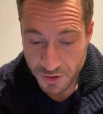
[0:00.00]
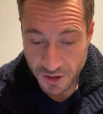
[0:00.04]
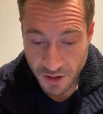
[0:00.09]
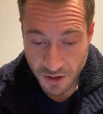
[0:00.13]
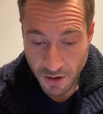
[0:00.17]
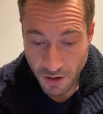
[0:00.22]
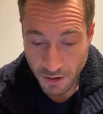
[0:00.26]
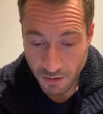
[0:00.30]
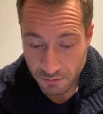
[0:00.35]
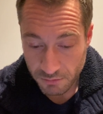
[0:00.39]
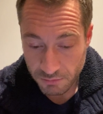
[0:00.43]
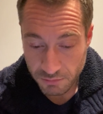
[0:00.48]
you've
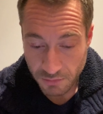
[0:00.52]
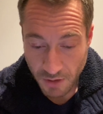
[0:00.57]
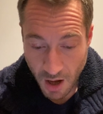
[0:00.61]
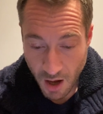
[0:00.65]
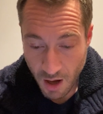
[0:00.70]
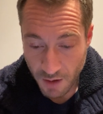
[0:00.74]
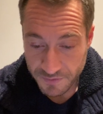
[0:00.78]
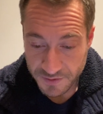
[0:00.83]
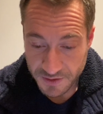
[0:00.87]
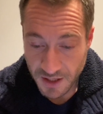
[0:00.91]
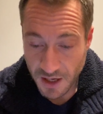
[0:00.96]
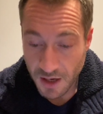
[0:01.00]
got
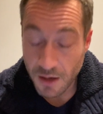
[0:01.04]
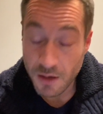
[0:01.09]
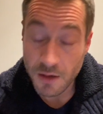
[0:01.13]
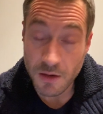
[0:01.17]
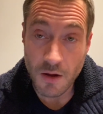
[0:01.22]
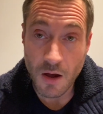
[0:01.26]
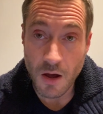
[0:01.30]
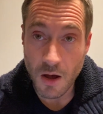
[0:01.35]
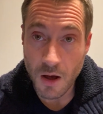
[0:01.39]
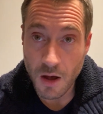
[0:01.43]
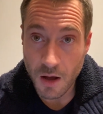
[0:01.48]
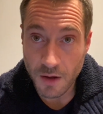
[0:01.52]
half set, and you've
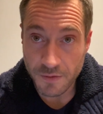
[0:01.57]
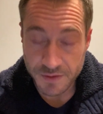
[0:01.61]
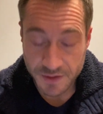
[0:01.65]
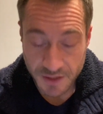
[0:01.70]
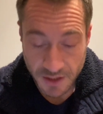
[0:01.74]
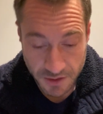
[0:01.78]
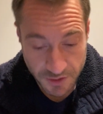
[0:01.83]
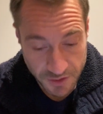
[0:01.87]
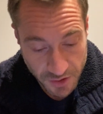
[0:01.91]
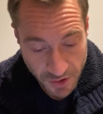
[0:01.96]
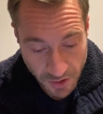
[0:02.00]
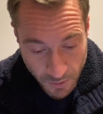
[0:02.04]
got half
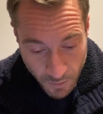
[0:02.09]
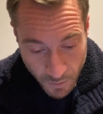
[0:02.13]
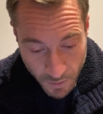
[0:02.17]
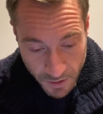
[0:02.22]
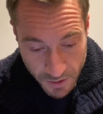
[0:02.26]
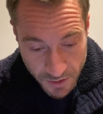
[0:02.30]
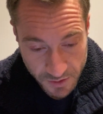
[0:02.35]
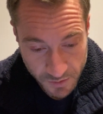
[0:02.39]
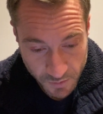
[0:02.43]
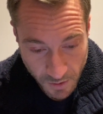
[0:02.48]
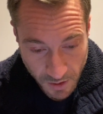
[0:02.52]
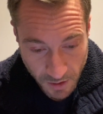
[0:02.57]
set 2
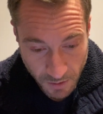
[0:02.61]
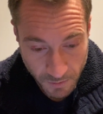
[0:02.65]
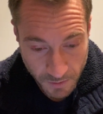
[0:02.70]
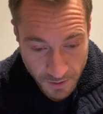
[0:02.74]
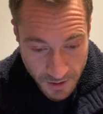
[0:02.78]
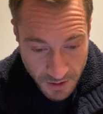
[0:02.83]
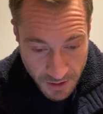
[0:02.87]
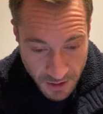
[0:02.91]
as well.